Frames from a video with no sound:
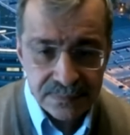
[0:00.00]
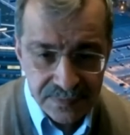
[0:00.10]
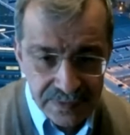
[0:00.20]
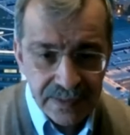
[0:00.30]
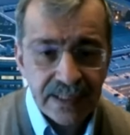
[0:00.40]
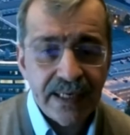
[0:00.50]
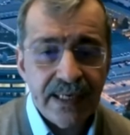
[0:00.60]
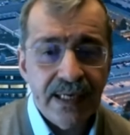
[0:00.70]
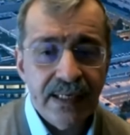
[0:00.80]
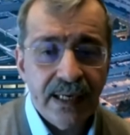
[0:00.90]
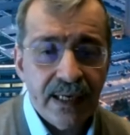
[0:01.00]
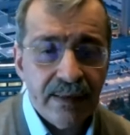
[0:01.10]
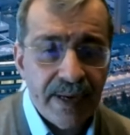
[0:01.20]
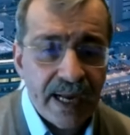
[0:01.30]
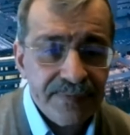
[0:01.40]
thinking again
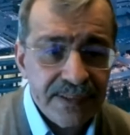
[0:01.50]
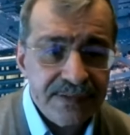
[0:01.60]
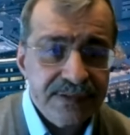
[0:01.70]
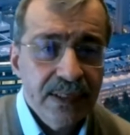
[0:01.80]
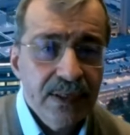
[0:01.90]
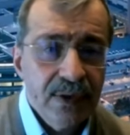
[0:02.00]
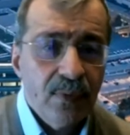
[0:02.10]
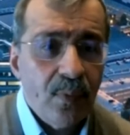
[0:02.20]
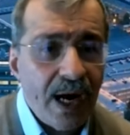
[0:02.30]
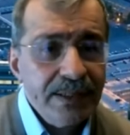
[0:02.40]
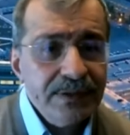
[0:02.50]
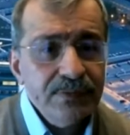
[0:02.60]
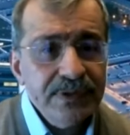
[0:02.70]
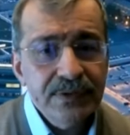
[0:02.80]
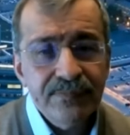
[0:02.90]
about this. Why do
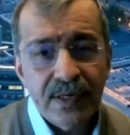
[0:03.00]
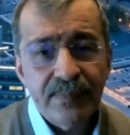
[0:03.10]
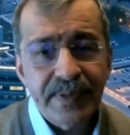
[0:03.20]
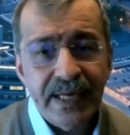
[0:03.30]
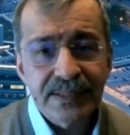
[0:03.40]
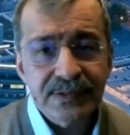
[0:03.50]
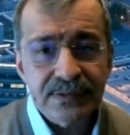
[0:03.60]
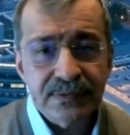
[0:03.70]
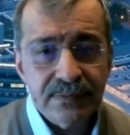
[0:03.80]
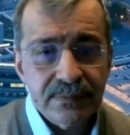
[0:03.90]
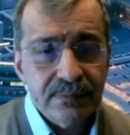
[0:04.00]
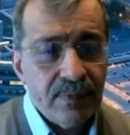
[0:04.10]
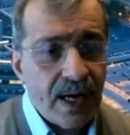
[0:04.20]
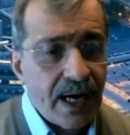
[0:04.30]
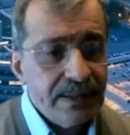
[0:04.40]
we develop cancer?
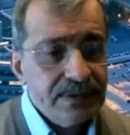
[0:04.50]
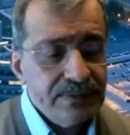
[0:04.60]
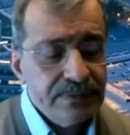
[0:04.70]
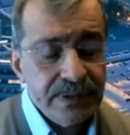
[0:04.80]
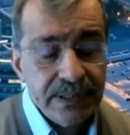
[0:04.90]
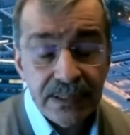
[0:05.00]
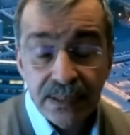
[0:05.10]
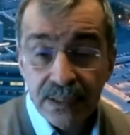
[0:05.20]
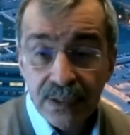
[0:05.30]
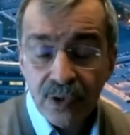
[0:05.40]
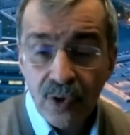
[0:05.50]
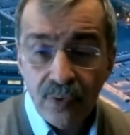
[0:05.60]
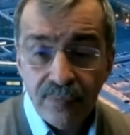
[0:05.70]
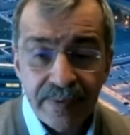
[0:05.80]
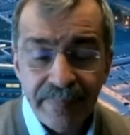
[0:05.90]
Why do we go
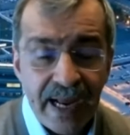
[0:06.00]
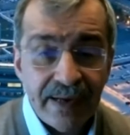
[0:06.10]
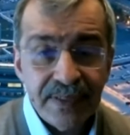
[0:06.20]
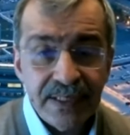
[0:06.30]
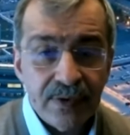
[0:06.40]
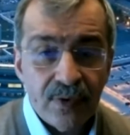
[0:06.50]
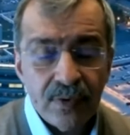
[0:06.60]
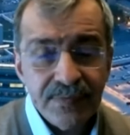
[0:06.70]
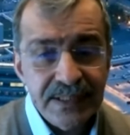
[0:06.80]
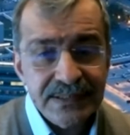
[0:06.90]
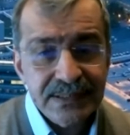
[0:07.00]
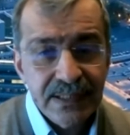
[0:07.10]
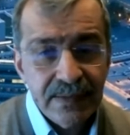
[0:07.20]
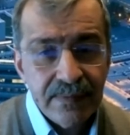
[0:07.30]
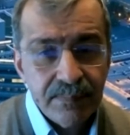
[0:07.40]
from having all these
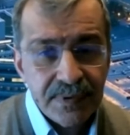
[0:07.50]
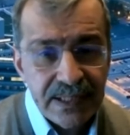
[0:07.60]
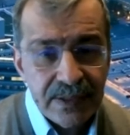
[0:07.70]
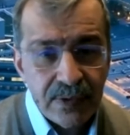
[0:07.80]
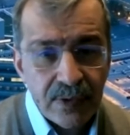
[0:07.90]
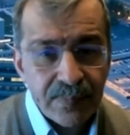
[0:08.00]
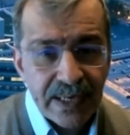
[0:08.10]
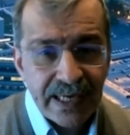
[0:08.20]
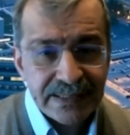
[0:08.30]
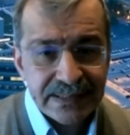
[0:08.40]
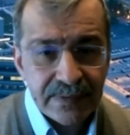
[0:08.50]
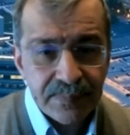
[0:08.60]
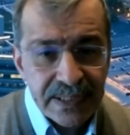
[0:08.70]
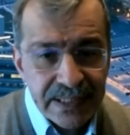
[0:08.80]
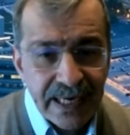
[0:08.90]
pre-neoplastic,
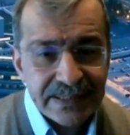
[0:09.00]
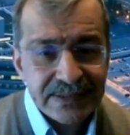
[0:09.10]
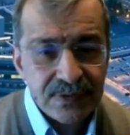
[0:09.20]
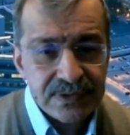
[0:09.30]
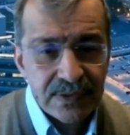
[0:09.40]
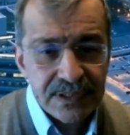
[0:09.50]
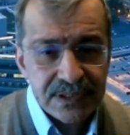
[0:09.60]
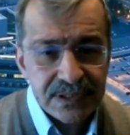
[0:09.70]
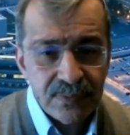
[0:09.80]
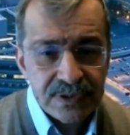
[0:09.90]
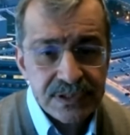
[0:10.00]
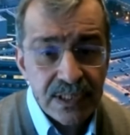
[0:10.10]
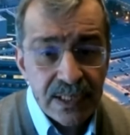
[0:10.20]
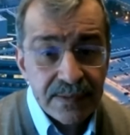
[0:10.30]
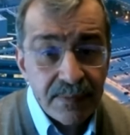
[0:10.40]
pre-cancerous lesion, which
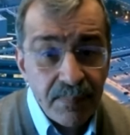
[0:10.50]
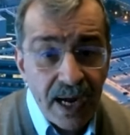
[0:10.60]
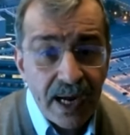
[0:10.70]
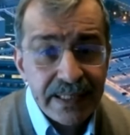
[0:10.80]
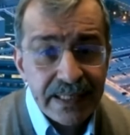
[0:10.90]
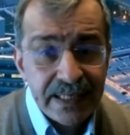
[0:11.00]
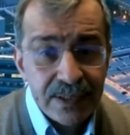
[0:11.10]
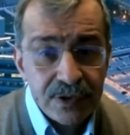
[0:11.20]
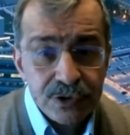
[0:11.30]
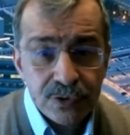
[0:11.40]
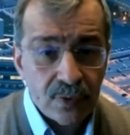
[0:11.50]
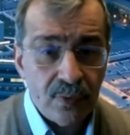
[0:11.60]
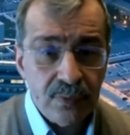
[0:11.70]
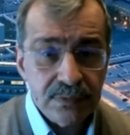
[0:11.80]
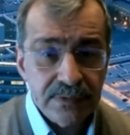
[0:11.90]
the body can control
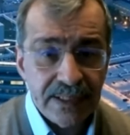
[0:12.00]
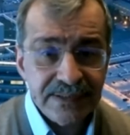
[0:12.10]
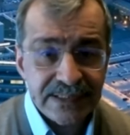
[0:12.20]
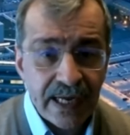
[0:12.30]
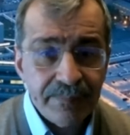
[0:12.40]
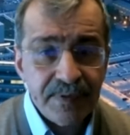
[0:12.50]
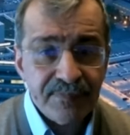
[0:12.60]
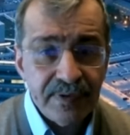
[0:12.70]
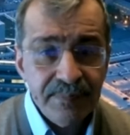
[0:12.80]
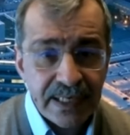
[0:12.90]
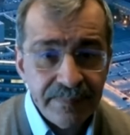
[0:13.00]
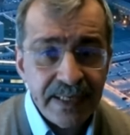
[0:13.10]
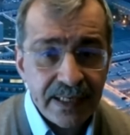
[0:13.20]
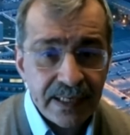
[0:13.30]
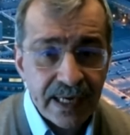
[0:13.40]
and stop it from becoming
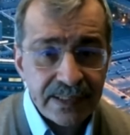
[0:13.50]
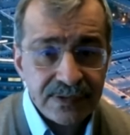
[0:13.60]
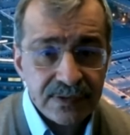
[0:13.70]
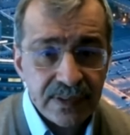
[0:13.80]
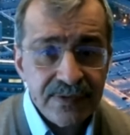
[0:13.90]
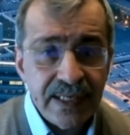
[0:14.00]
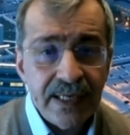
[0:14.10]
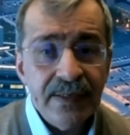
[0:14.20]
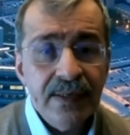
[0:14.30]
a cancer, and then